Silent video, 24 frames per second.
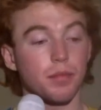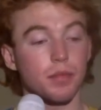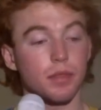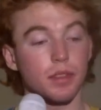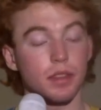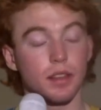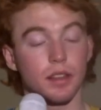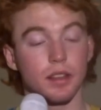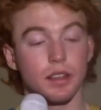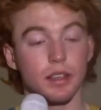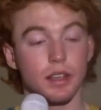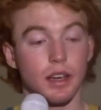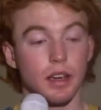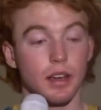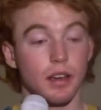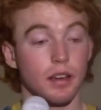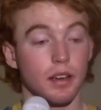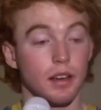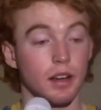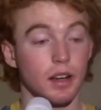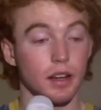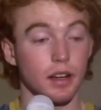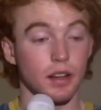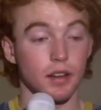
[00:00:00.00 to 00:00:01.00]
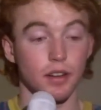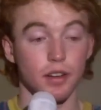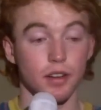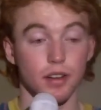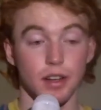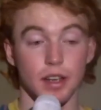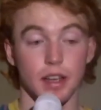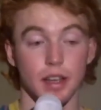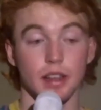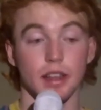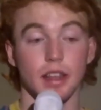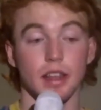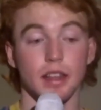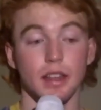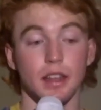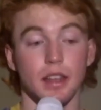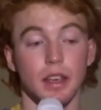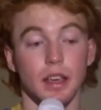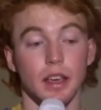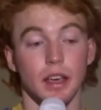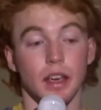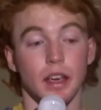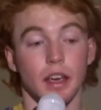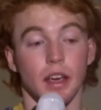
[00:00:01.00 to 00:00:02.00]
yeah, I don't know. And then
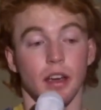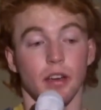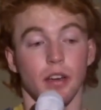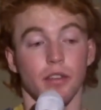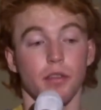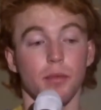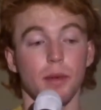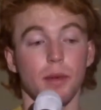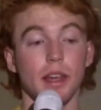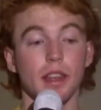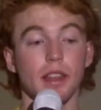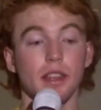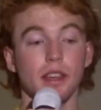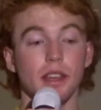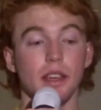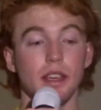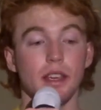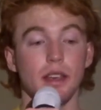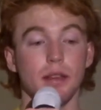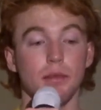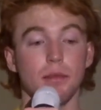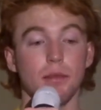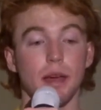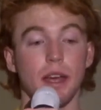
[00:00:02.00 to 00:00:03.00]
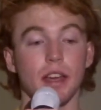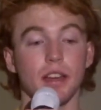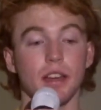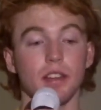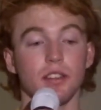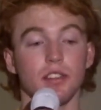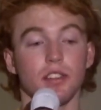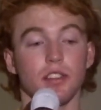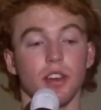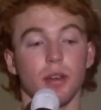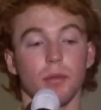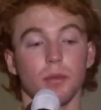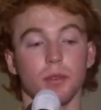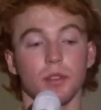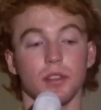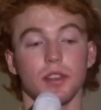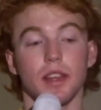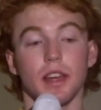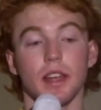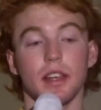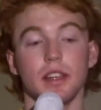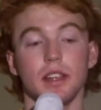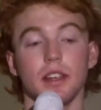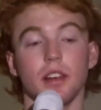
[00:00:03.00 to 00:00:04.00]
for me, the main concern was they
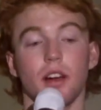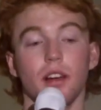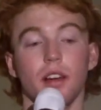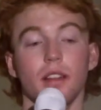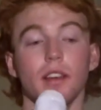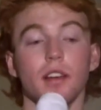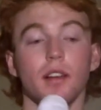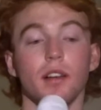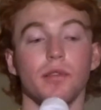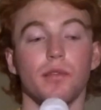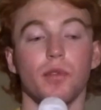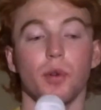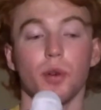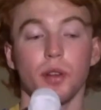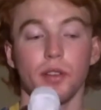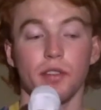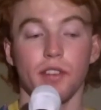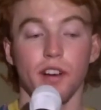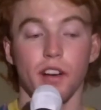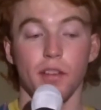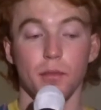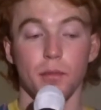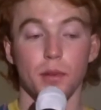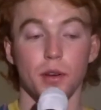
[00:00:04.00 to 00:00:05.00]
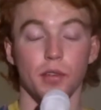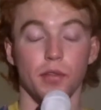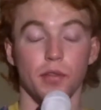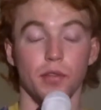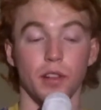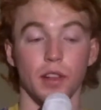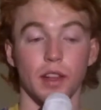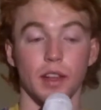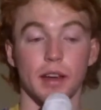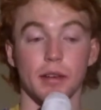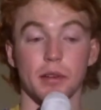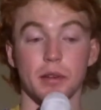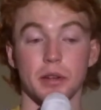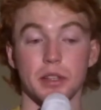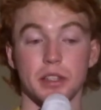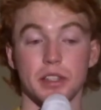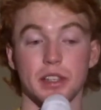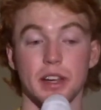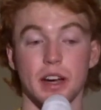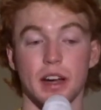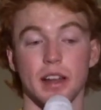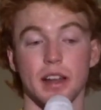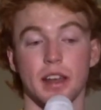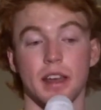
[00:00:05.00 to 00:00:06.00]
only got 45 mil for Leroy
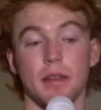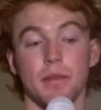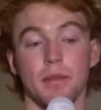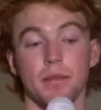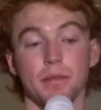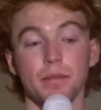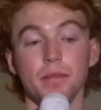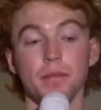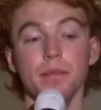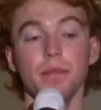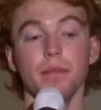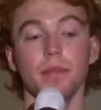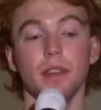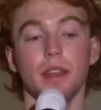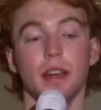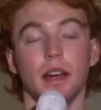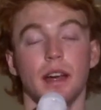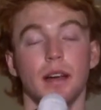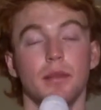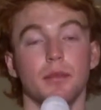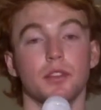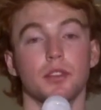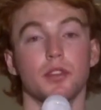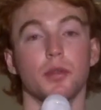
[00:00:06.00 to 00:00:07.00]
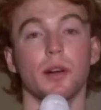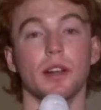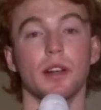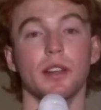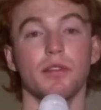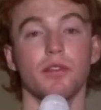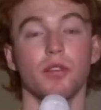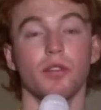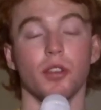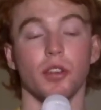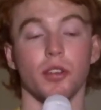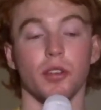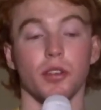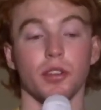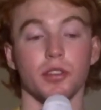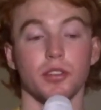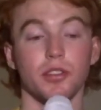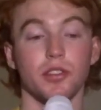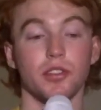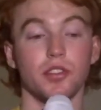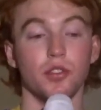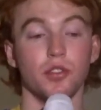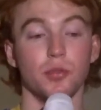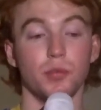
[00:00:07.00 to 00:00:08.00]
Sané, 24-year-old
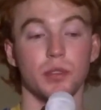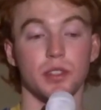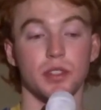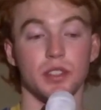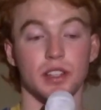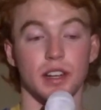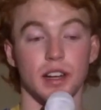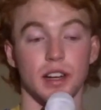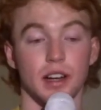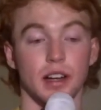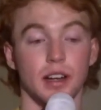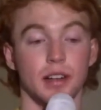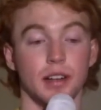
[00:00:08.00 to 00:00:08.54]
superstar.